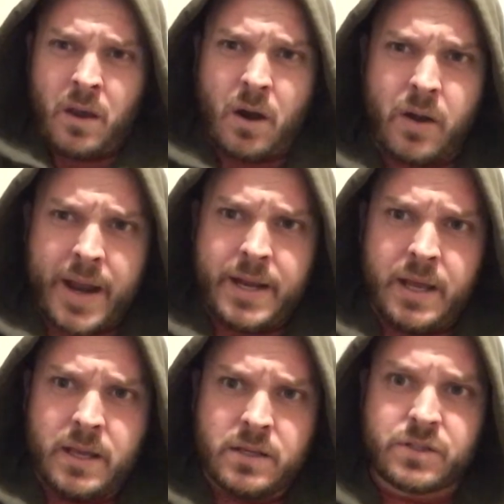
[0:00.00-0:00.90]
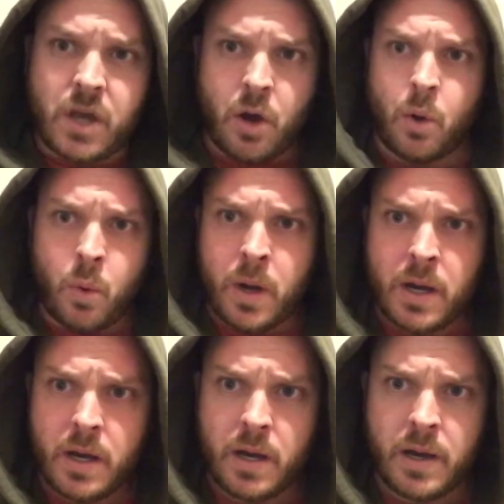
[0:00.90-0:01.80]
All right, so
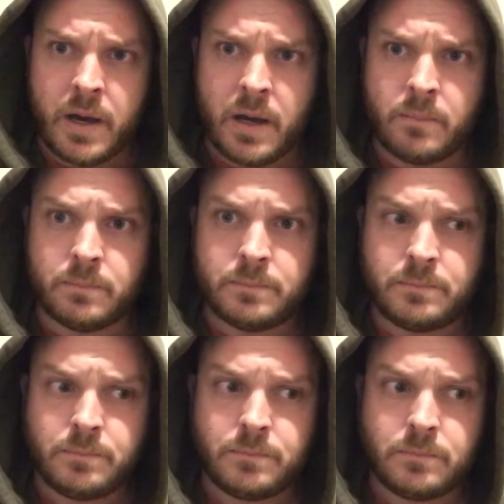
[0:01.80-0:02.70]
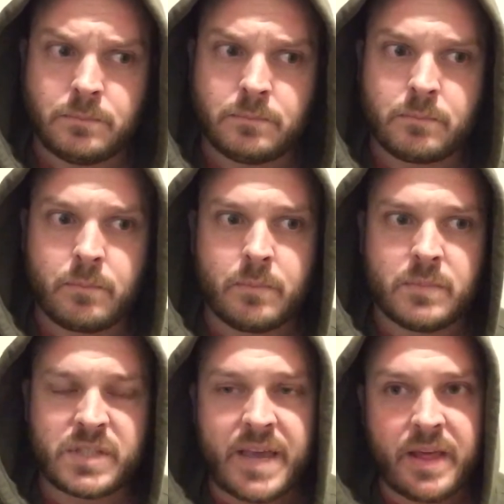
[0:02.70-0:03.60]
um,
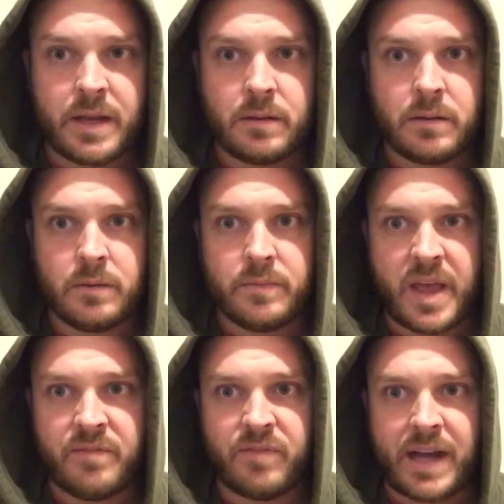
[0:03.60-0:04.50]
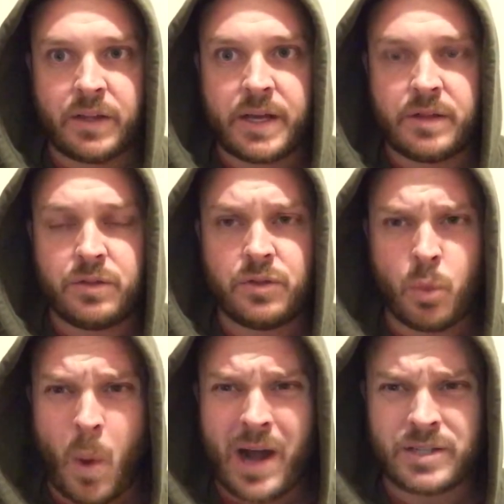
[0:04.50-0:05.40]
say that they violated the
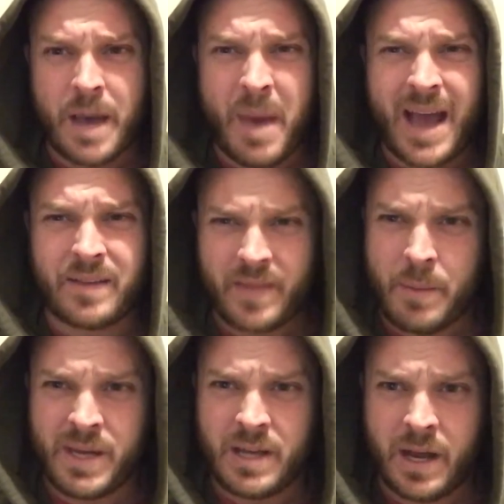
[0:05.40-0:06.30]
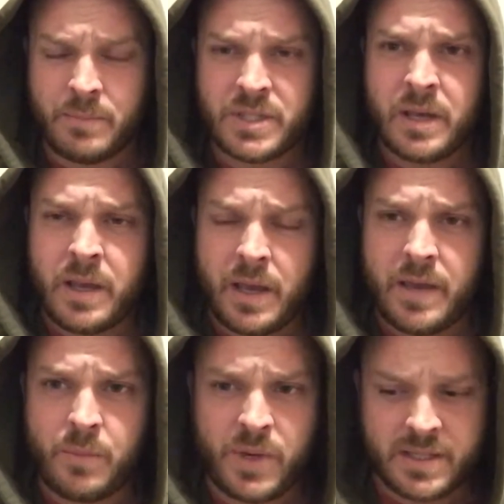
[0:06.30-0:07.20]
Wiretap Act that many times,
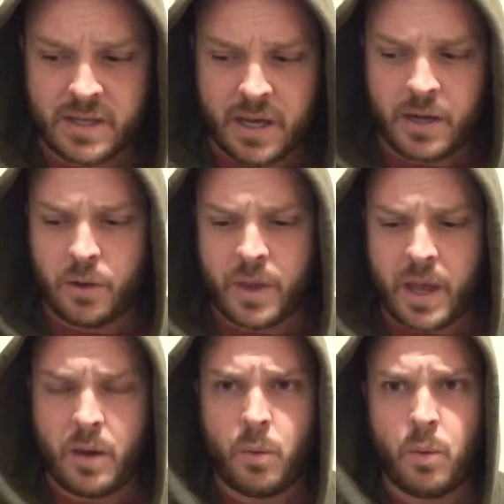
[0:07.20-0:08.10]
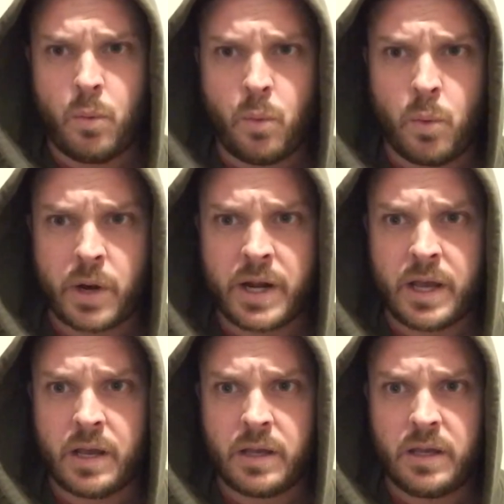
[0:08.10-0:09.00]
and then we decide, okay, we're
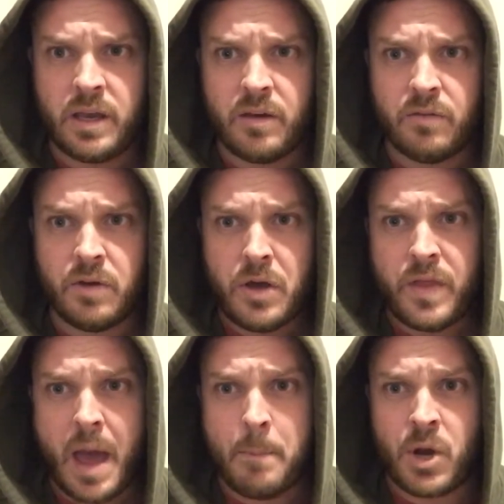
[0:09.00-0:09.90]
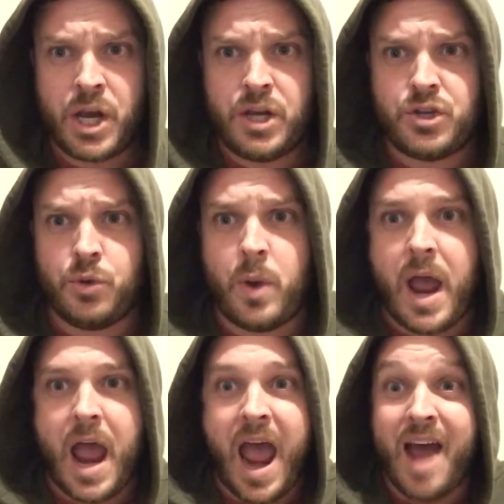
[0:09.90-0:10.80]
gonna give that money to
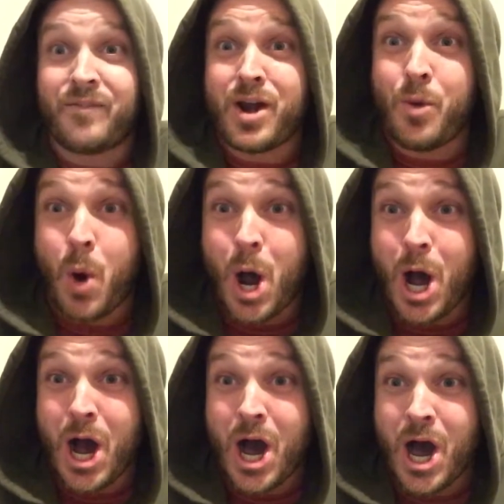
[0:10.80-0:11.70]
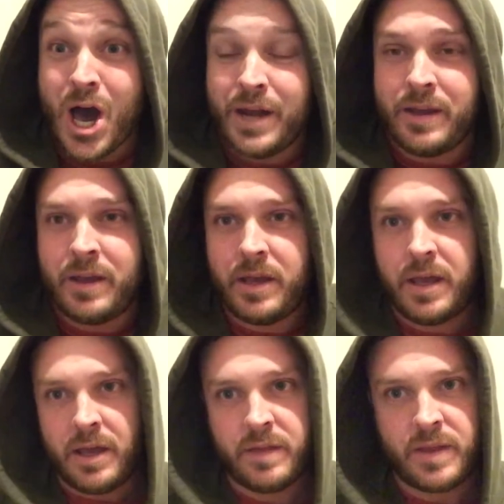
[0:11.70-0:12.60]
everyone,
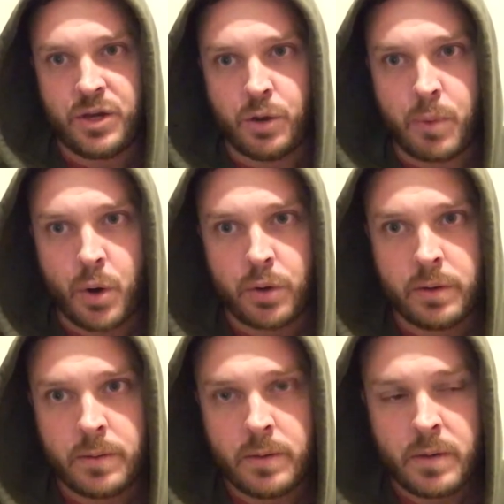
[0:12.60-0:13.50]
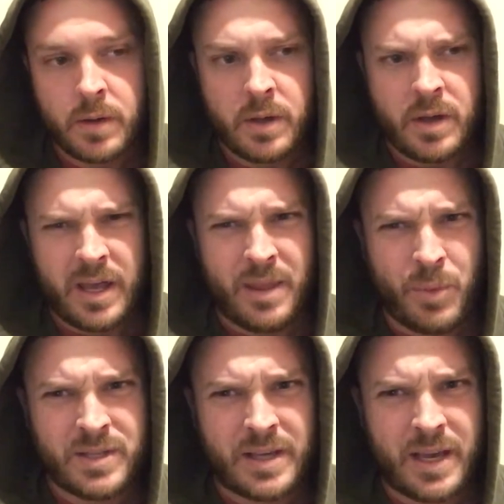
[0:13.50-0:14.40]
and then you go broke. And then
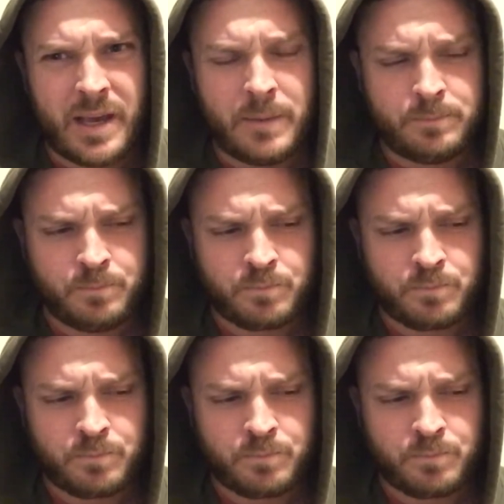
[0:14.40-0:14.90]
we say,